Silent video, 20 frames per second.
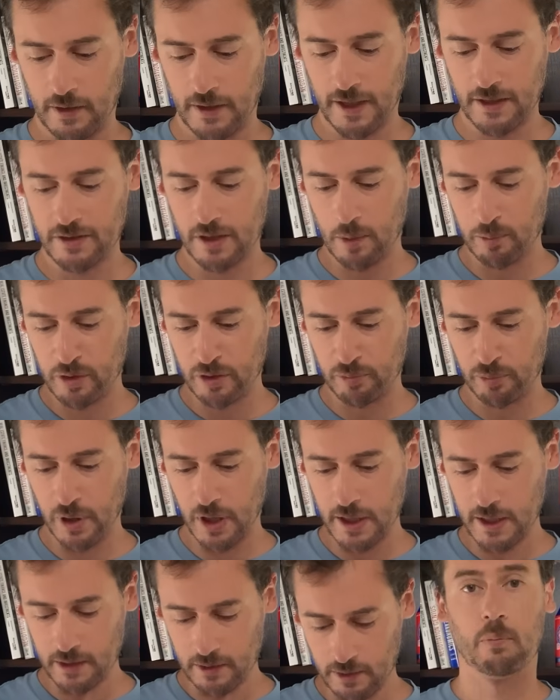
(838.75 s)
Next up is
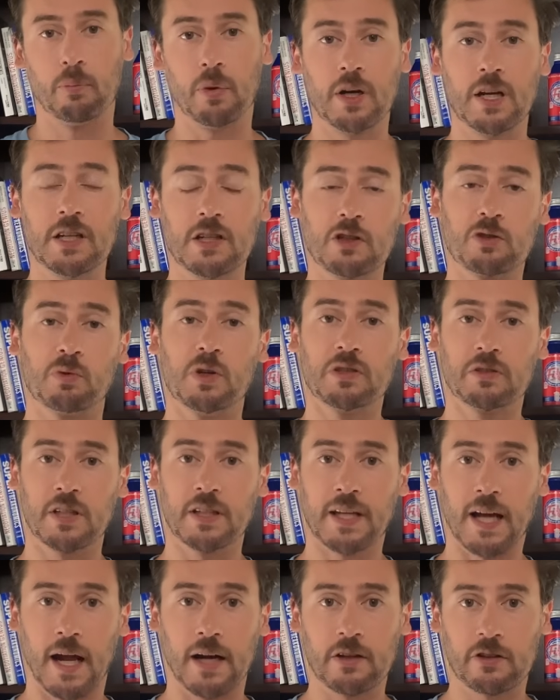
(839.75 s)
Bunny. Bunny just
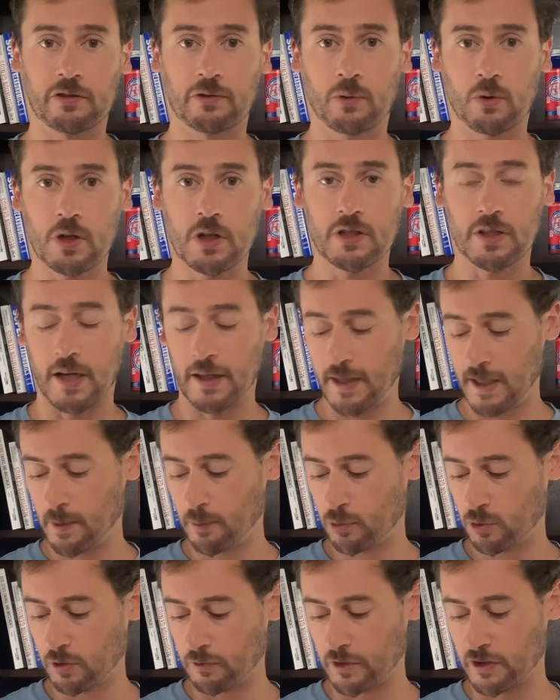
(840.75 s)
recently got his Forge, and they
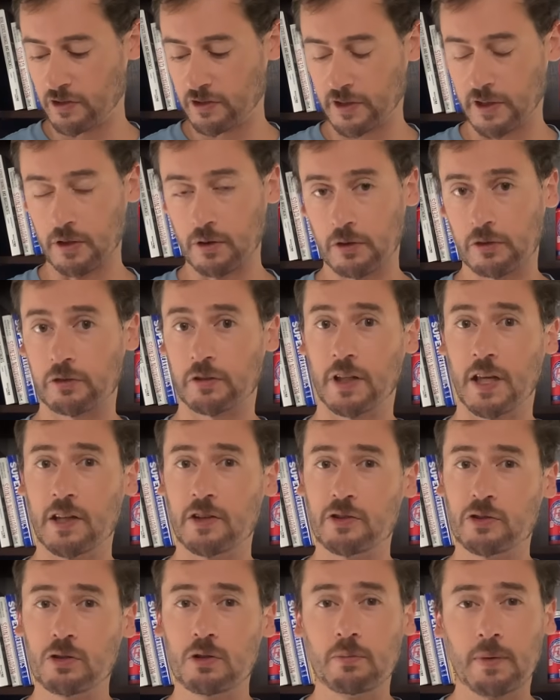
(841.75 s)
improve his skills, so they
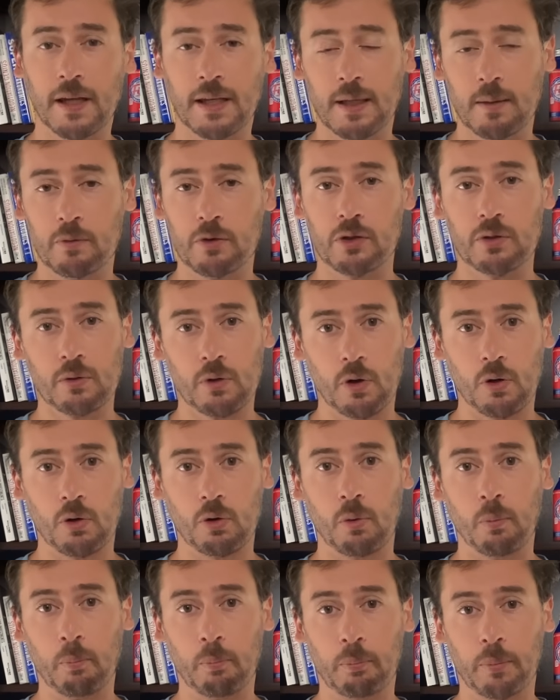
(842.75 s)
do make him do a
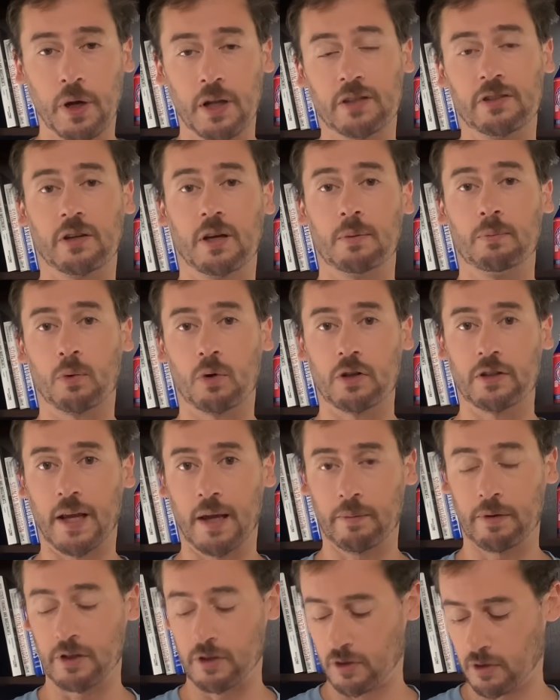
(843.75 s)
whole butt-ton more
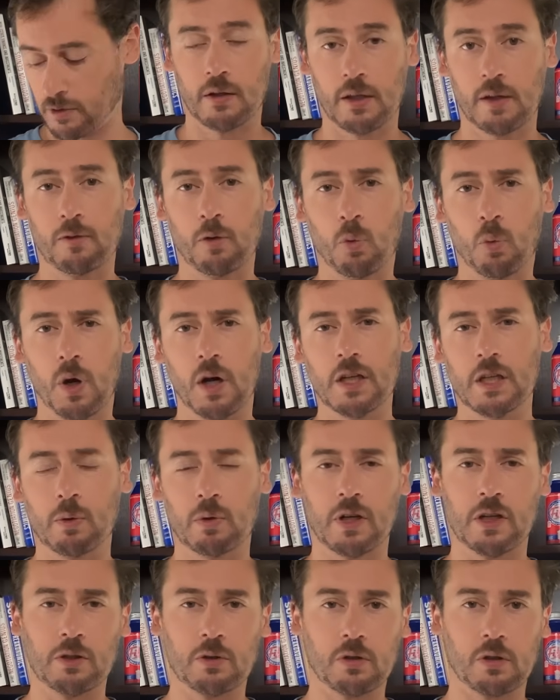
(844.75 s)
damage. Level 1, you
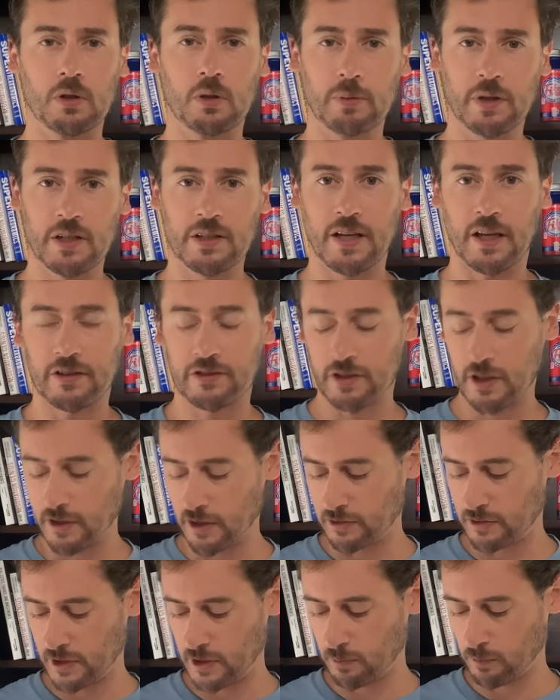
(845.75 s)
want to do a bit of testing
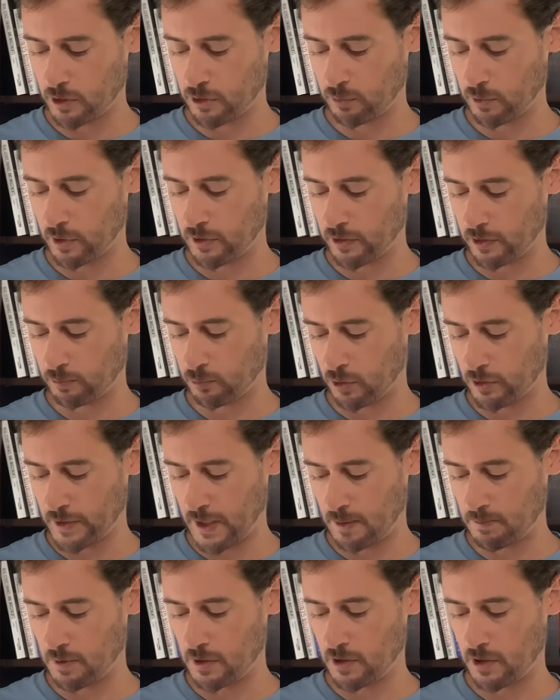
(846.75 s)
to see which one does more
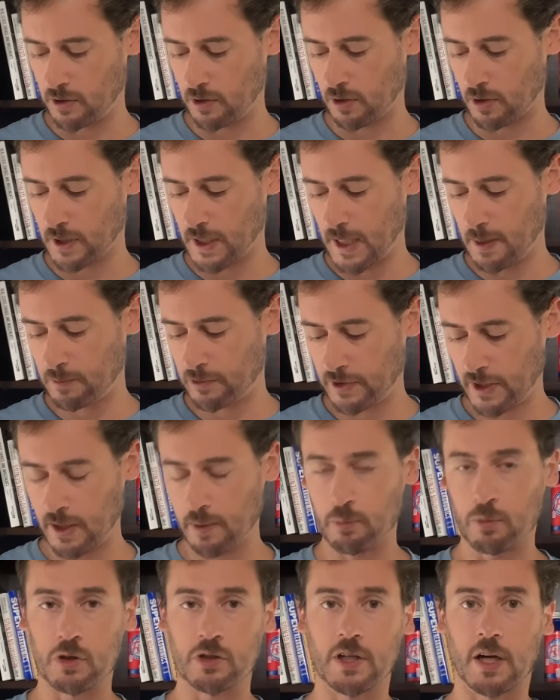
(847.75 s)
damage in your game
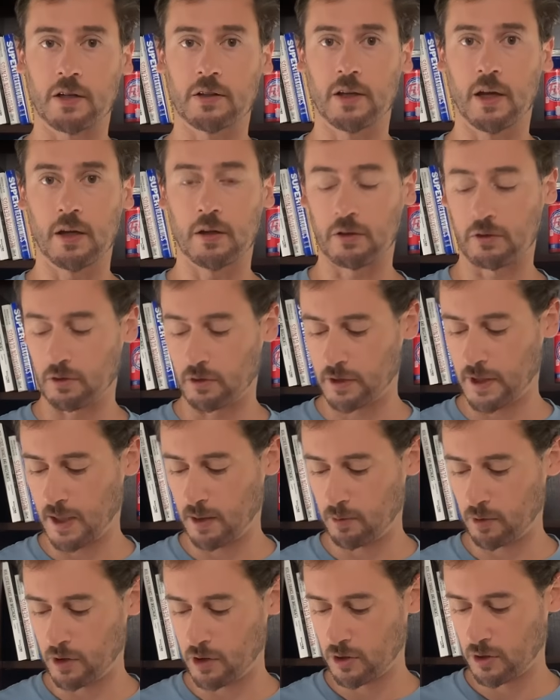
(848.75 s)
state, projectiles or
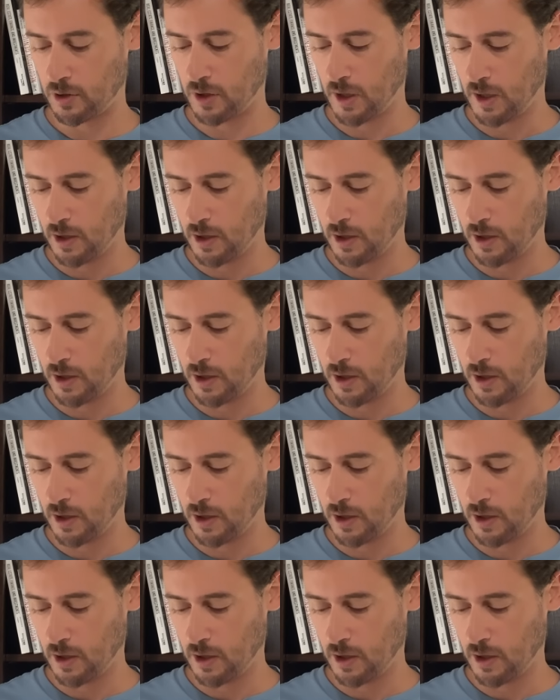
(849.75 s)
damage.